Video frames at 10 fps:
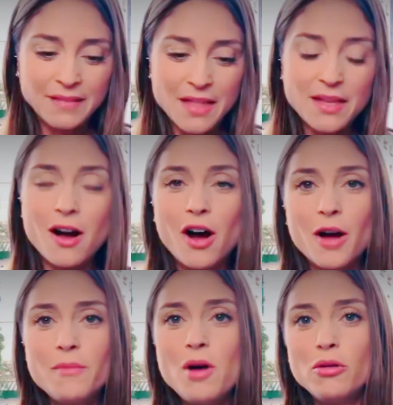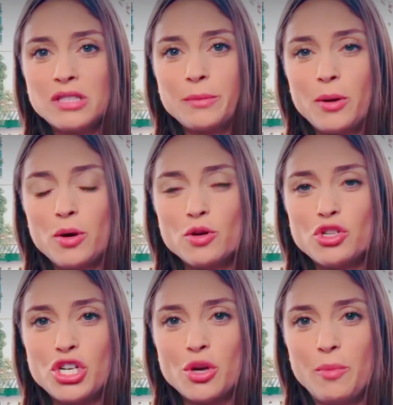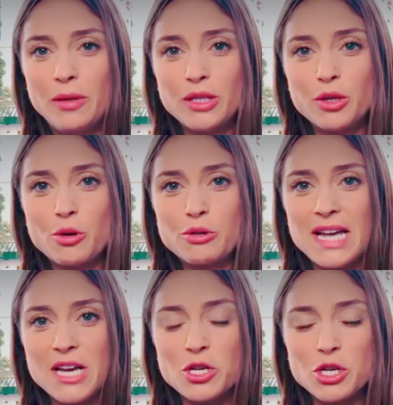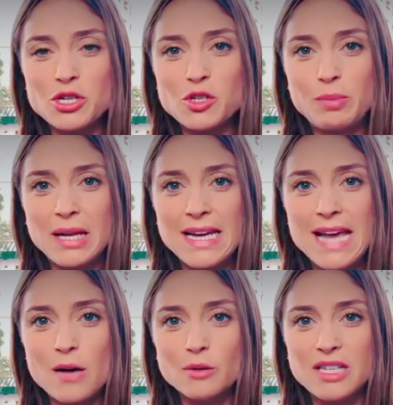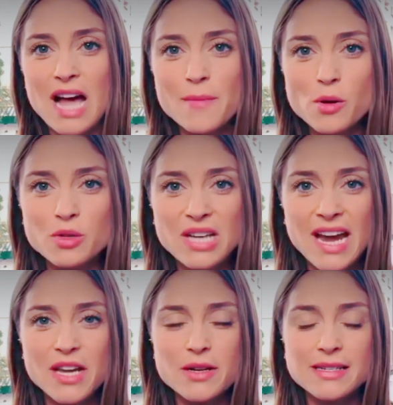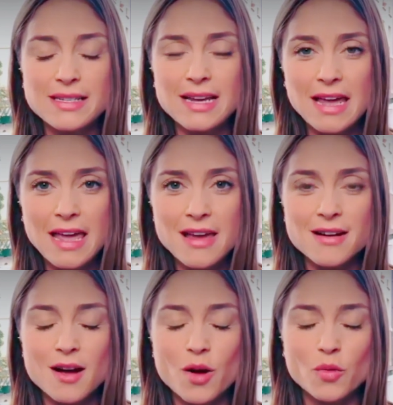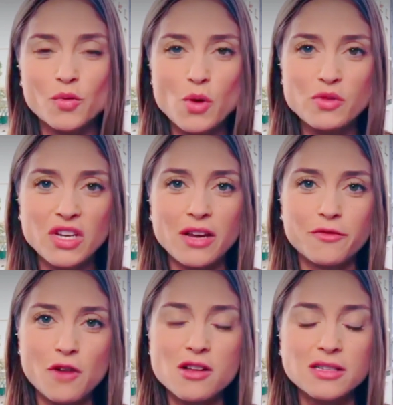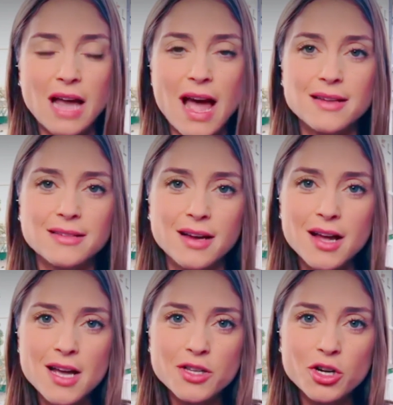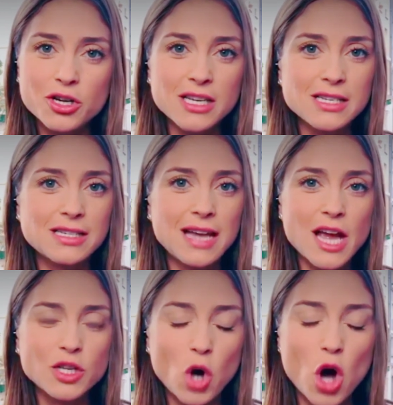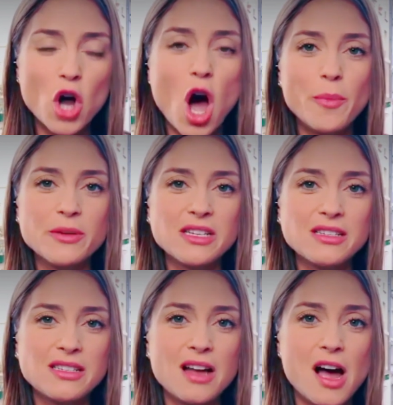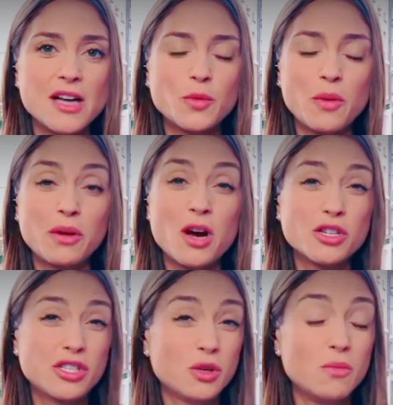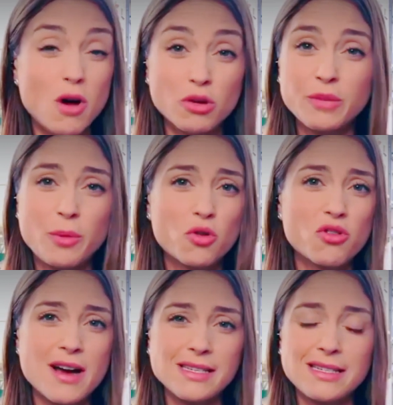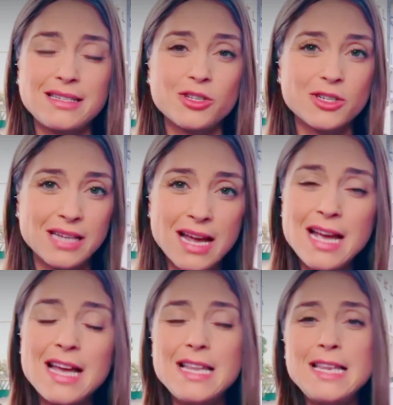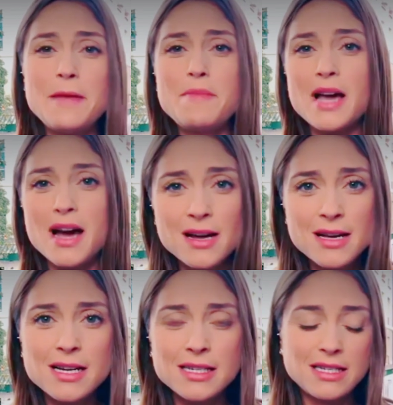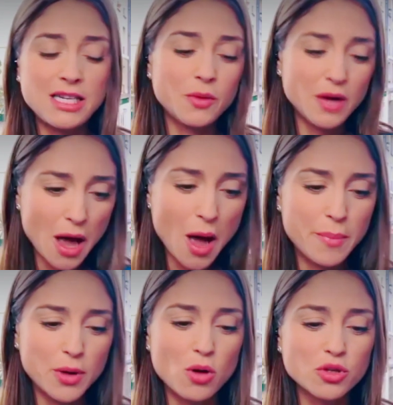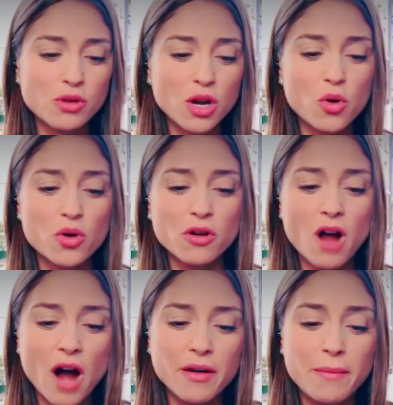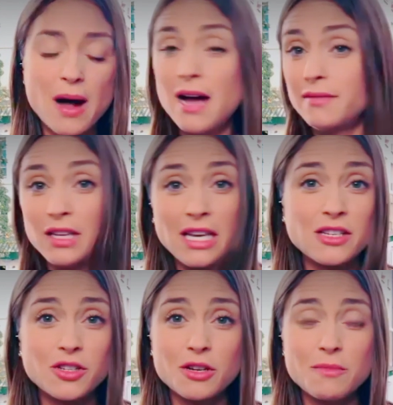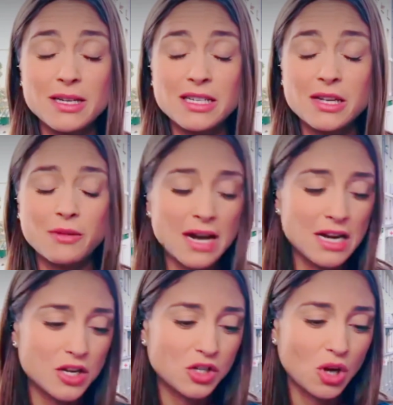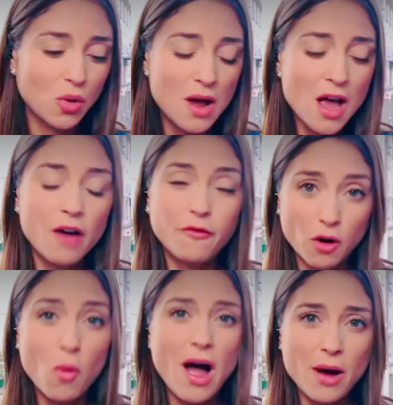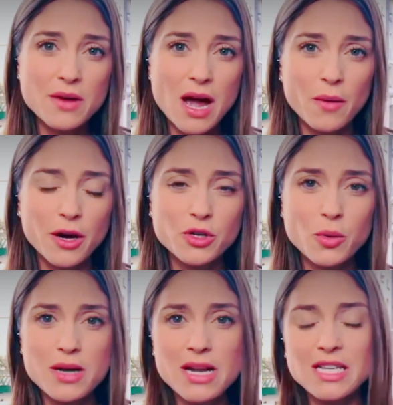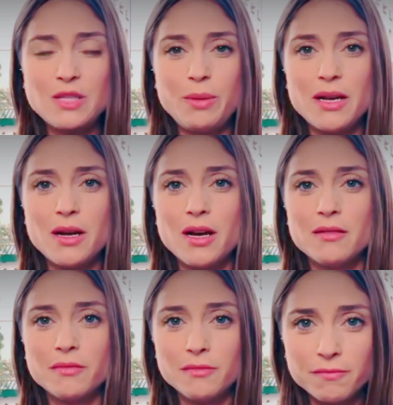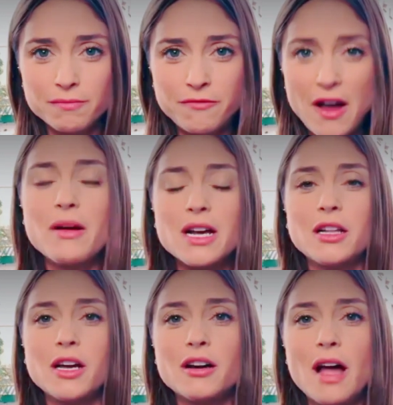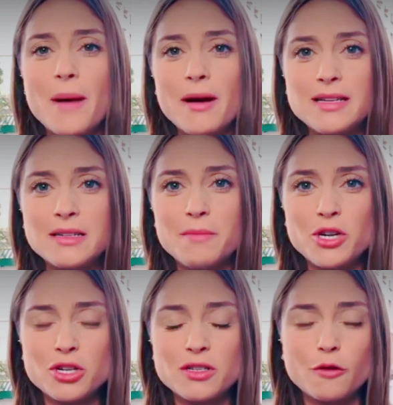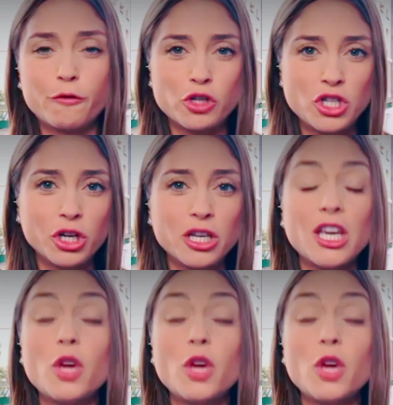There are multiple geopolitical tensions playing out simultaneously here, Rosie. France and Turkey stand on opposite sides with regards to multiple crises such as Libya, Syria, but also Nagorno-Karabakh, the Eastern Mediterranean. So for a while now, Erdogan has been very clear about his ambitions for Turkey.